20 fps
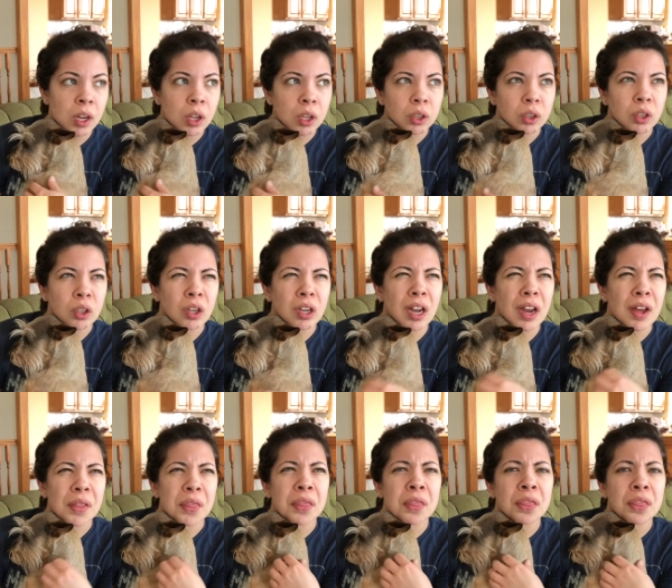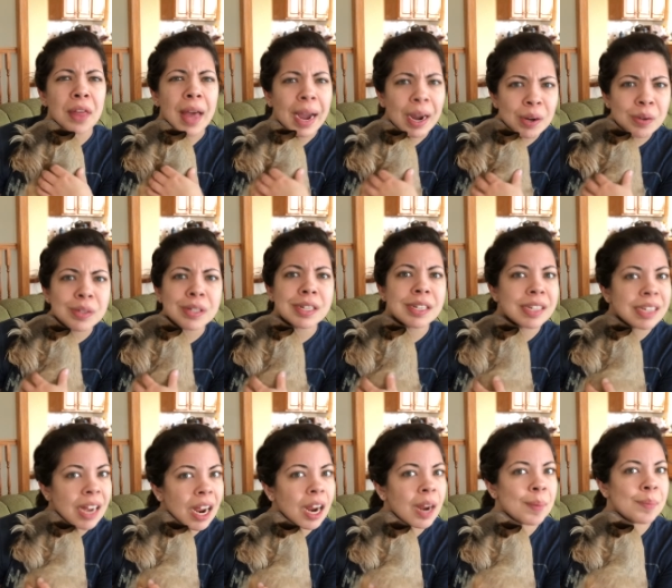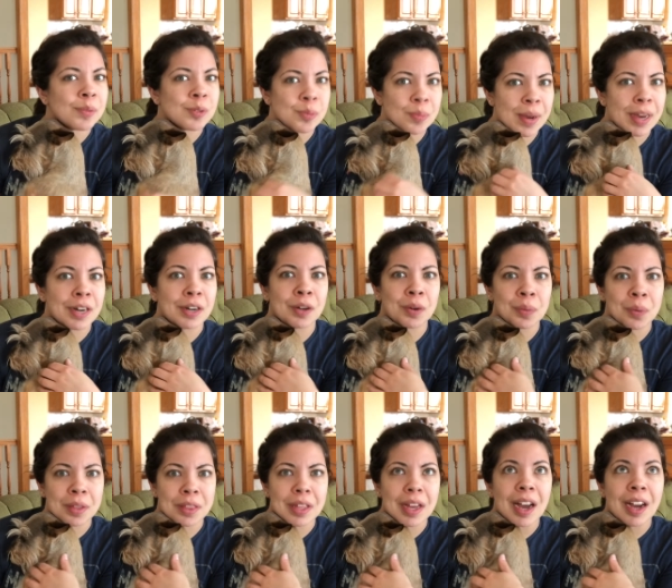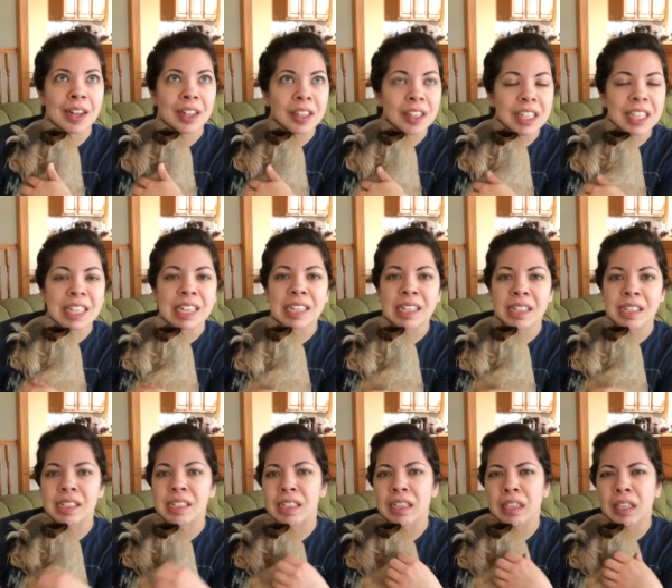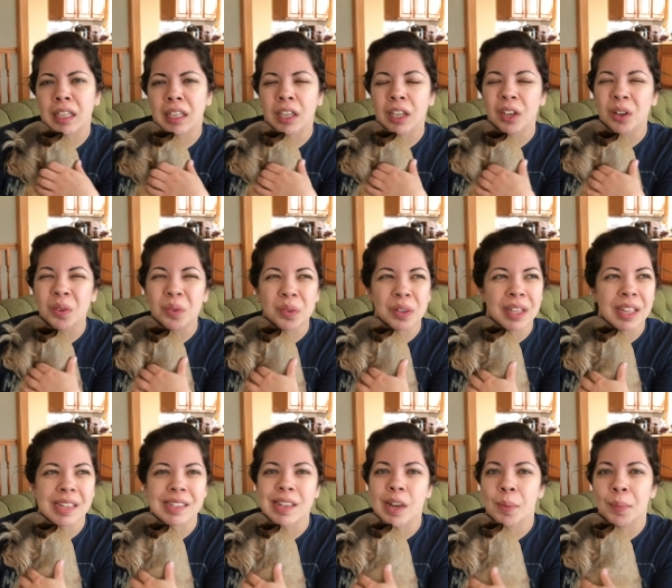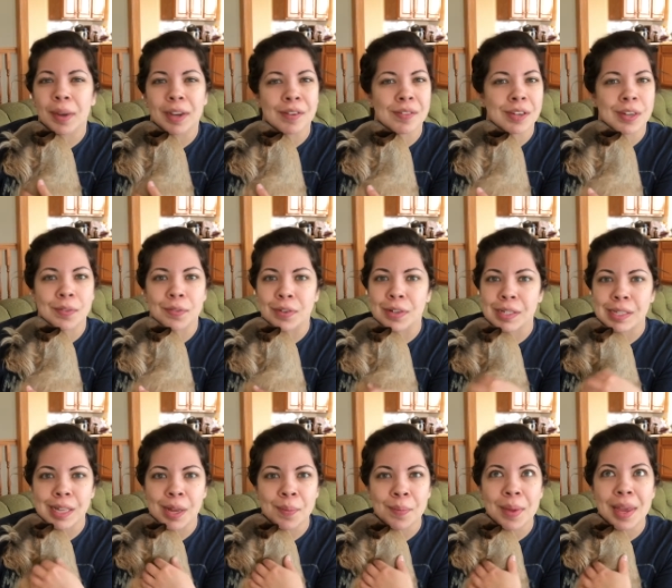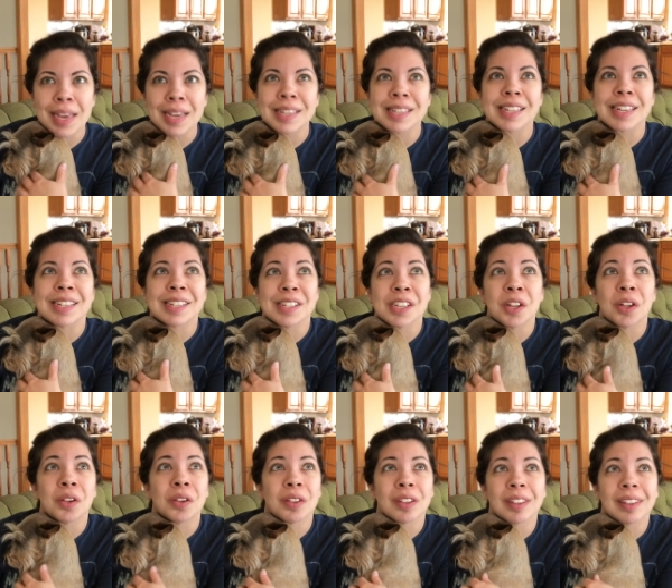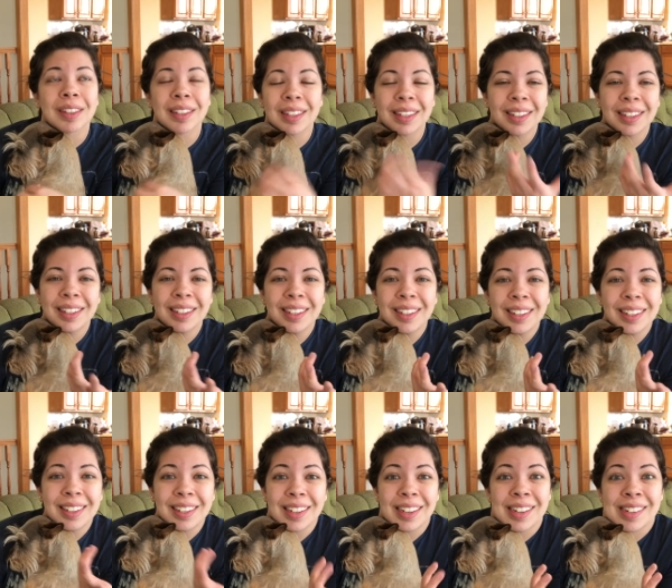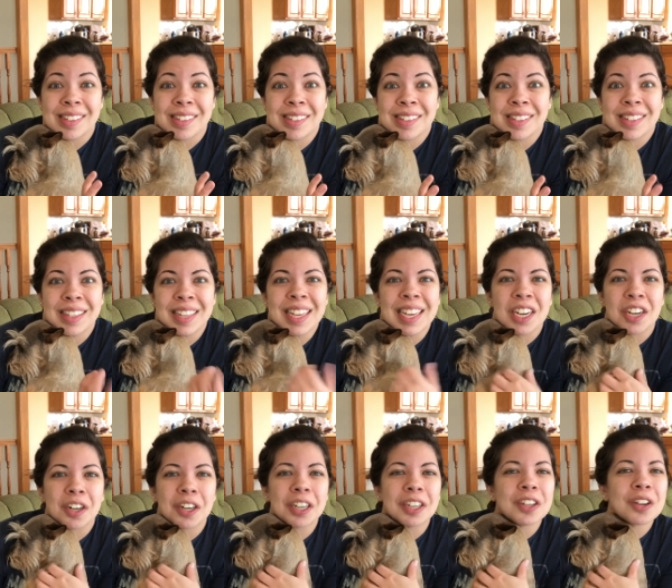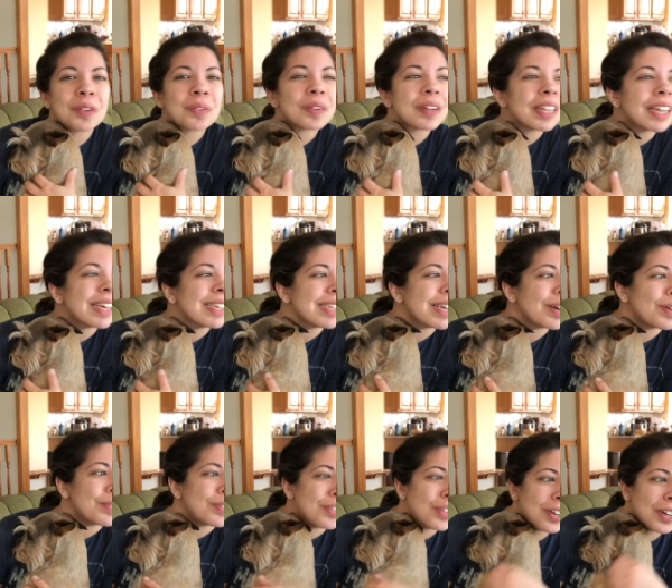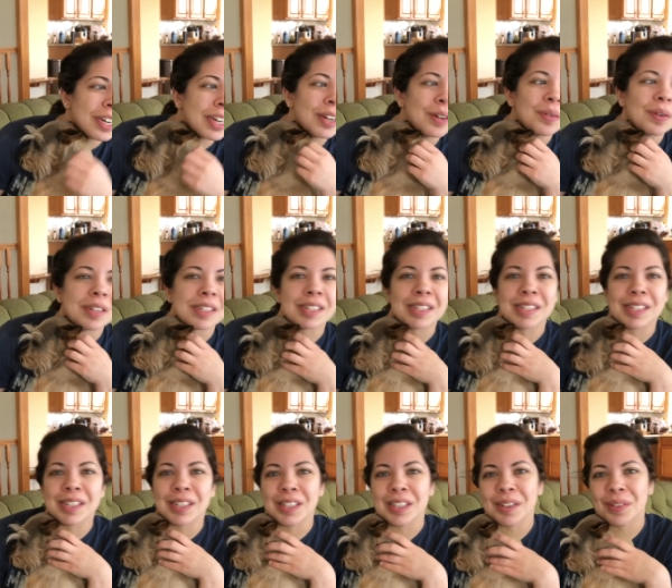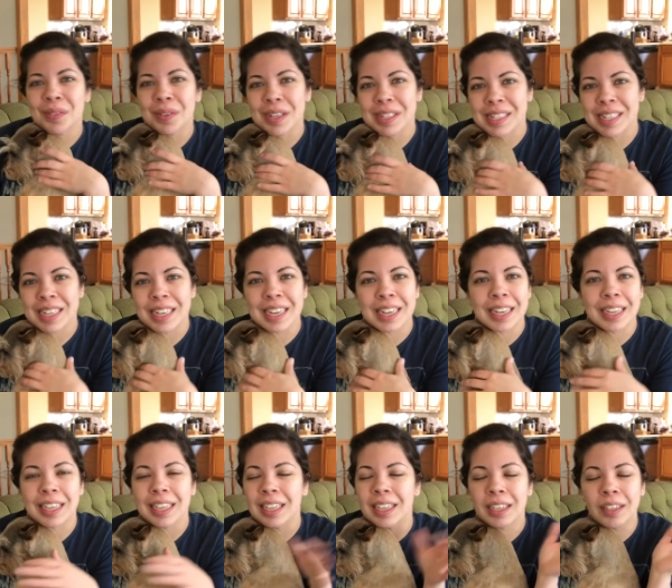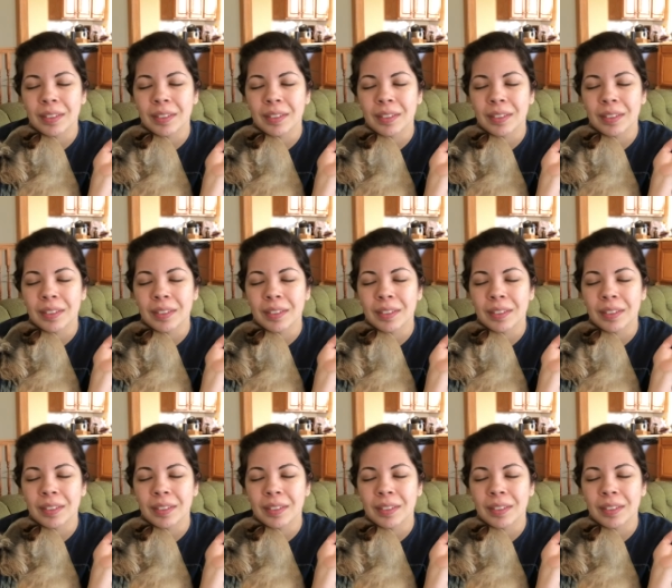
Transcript: look 1,000 times better with a clean ceiling. You don't realize how big of a difference that makes until it's clean, or you don't realize how dirty it was until it wasn't, and it